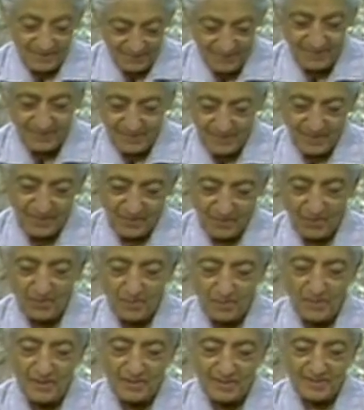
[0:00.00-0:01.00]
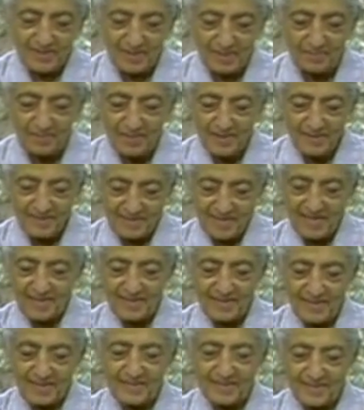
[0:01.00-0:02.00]
We'll talk about some
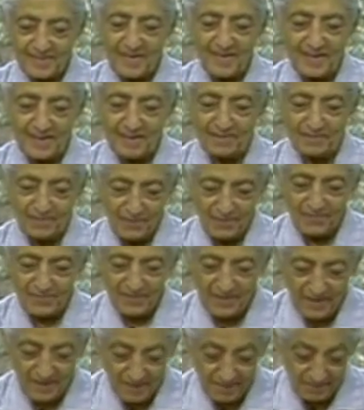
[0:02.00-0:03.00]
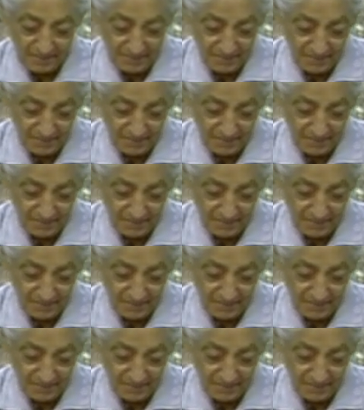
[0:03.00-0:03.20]
Saturday, Sunday, for time.